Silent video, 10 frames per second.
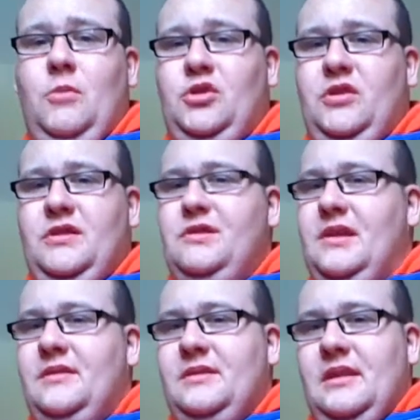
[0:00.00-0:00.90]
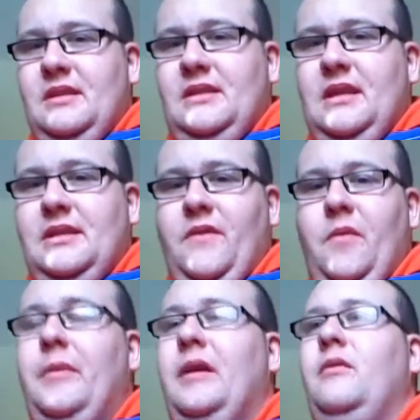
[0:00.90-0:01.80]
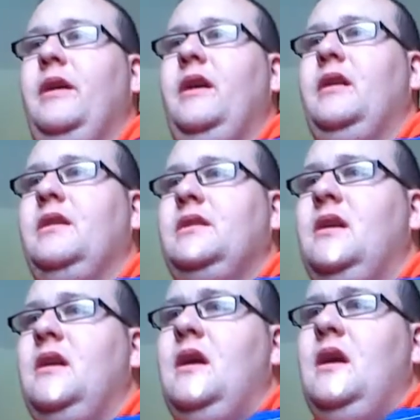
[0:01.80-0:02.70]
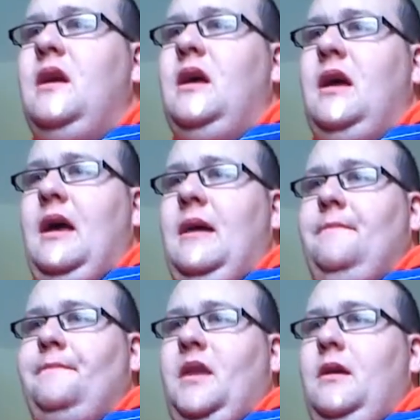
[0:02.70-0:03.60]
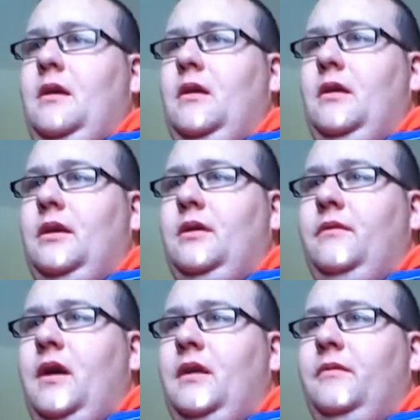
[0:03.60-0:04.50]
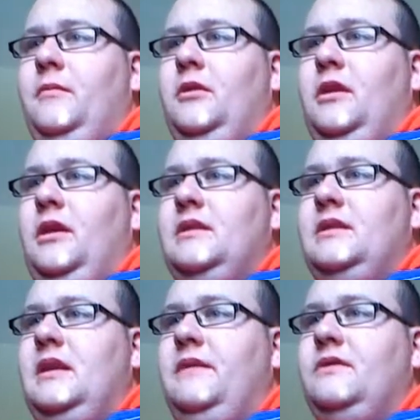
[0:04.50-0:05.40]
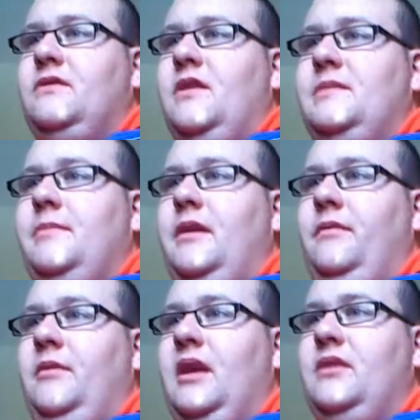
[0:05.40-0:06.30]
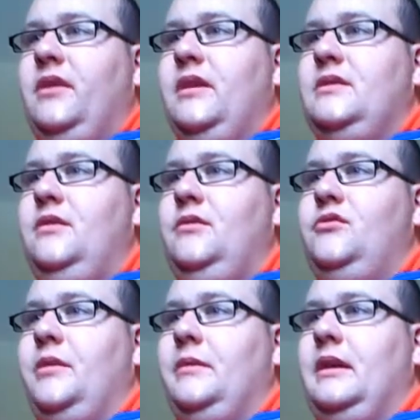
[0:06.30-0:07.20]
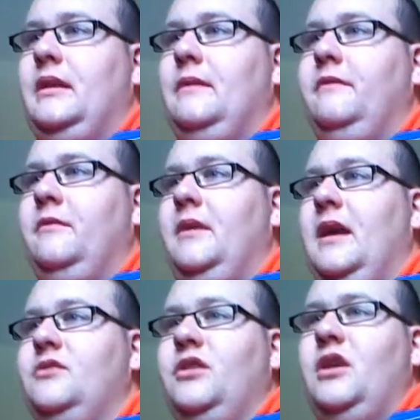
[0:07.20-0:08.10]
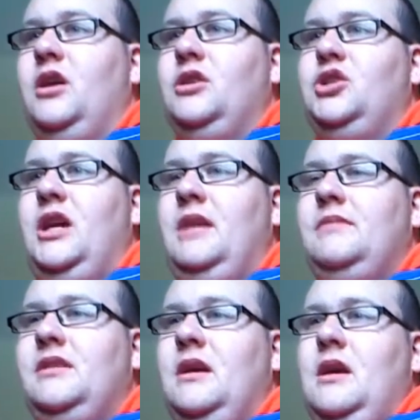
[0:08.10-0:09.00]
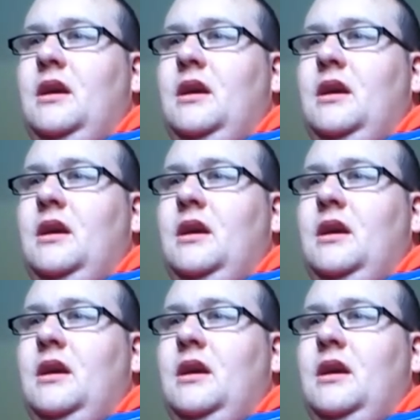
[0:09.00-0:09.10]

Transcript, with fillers: much in 2006, if I'm being quite honest. Um, Honock and Rana from London on Stevens, crossbody from Kendrick S2, dropkick then from Kendrick on James,